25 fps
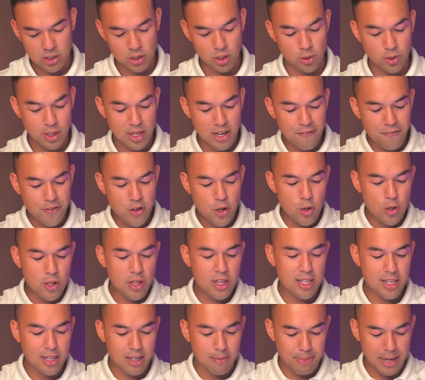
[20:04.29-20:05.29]
So if you
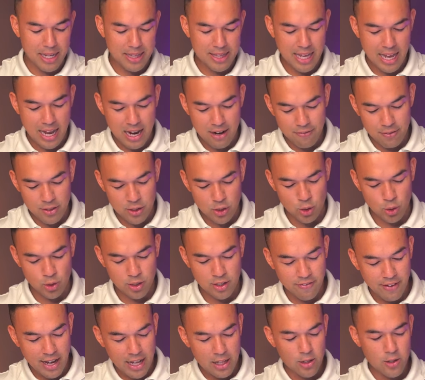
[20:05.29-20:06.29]
think about the average
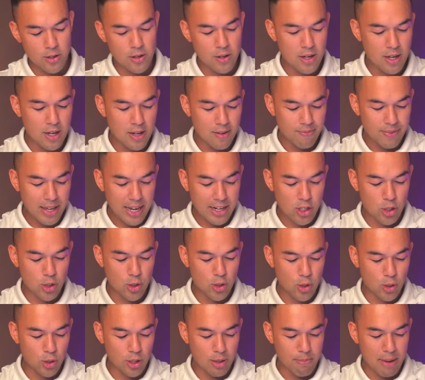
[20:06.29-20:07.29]
order value and you
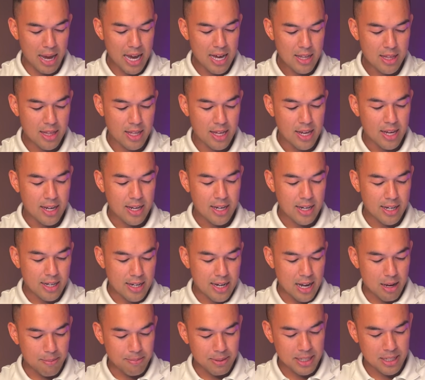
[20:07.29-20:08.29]
do the math, it
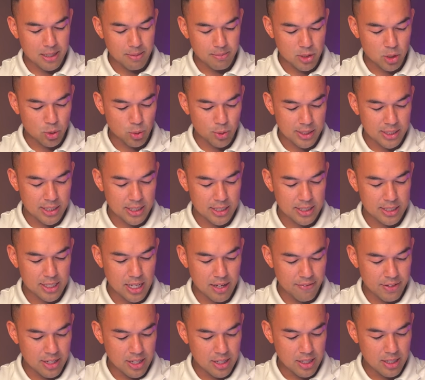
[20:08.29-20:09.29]
now becomes
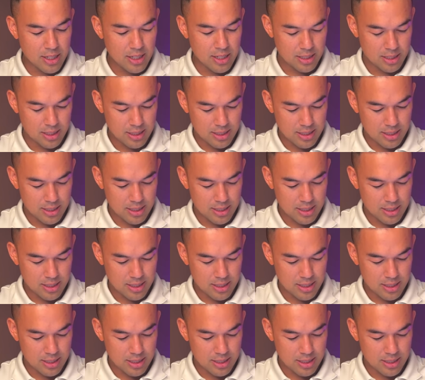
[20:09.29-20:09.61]
27.